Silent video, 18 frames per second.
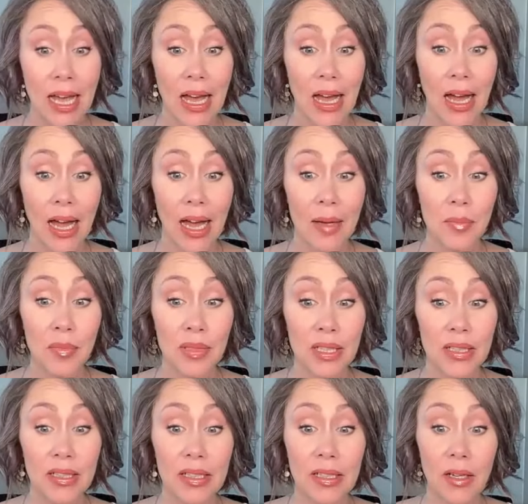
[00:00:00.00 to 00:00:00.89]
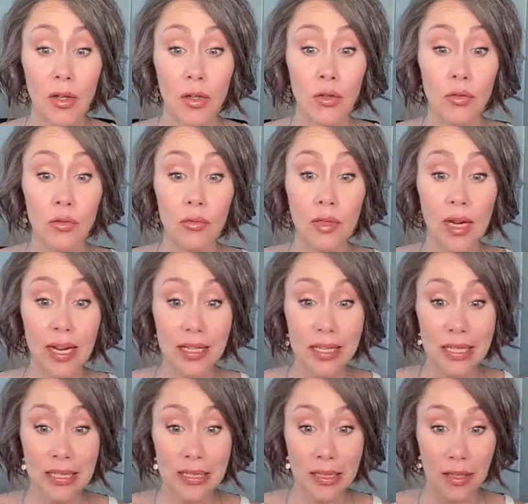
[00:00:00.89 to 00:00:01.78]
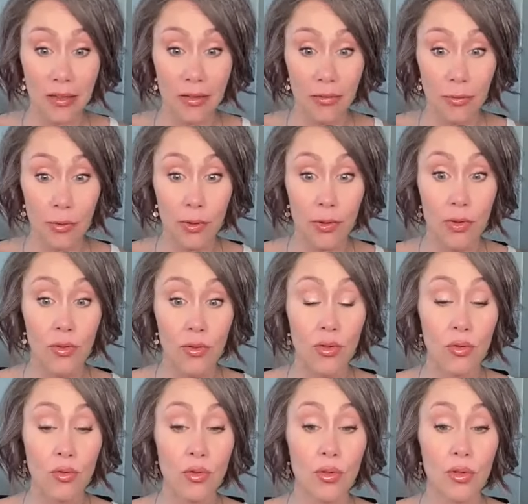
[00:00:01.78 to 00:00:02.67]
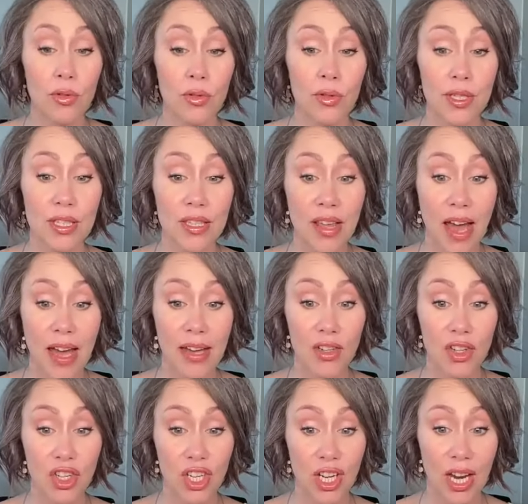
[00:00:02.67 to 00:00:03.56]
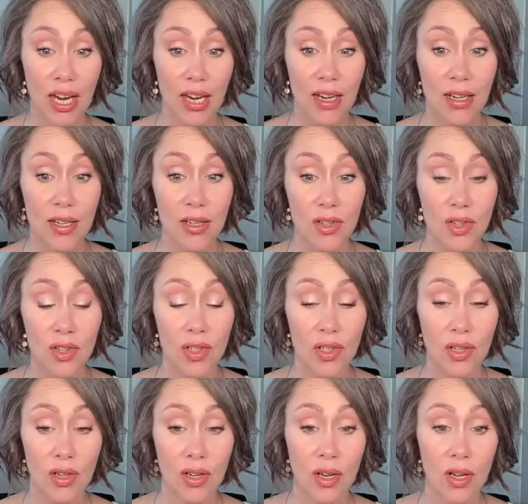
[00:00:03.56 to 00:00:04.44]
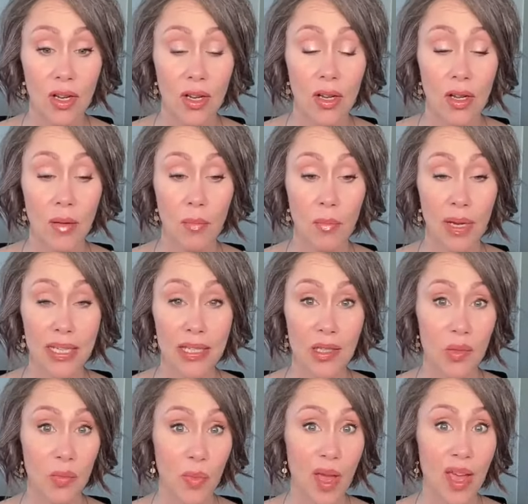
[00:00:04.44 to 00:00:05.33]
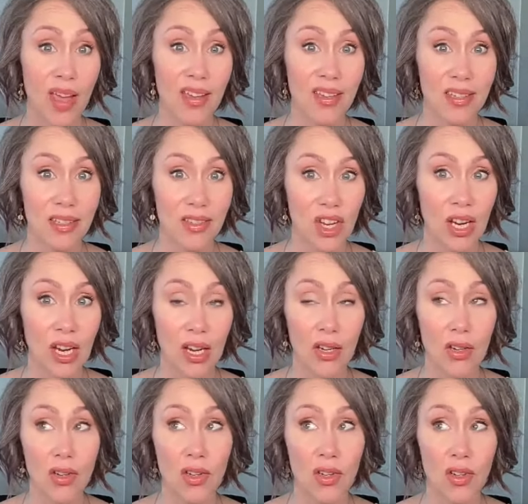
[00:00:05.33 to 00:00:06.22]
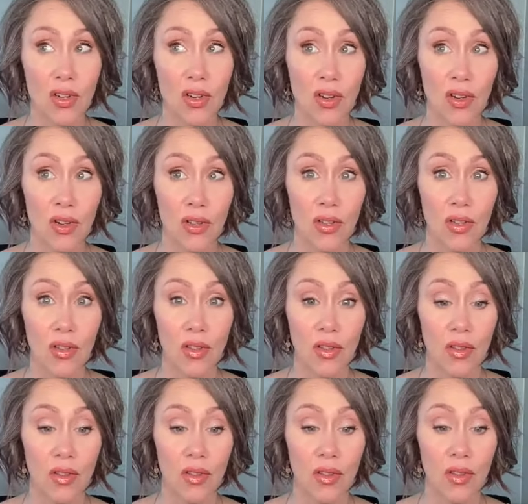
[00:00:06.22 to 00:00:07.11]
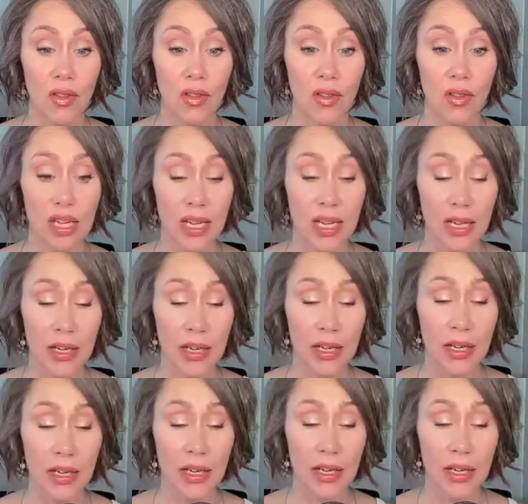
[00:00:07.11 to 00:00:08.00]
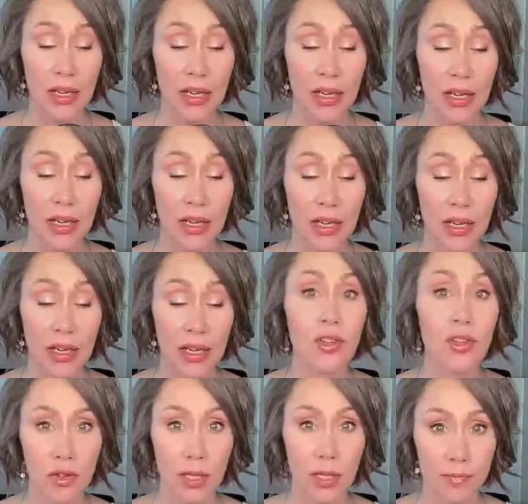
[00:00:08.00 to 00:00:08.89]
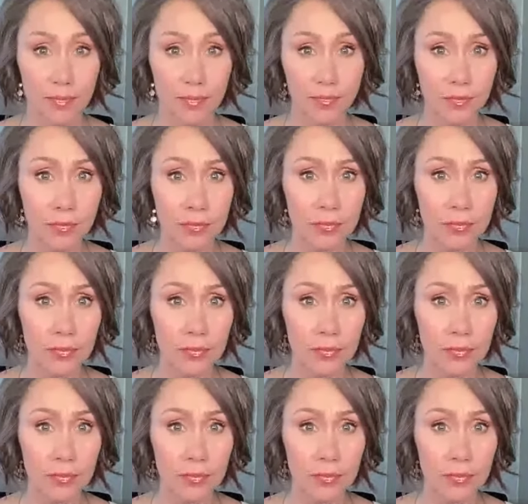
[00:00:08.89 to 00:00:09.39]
I'm getting aggressive with the tools that change my space, change the energy, change the energy.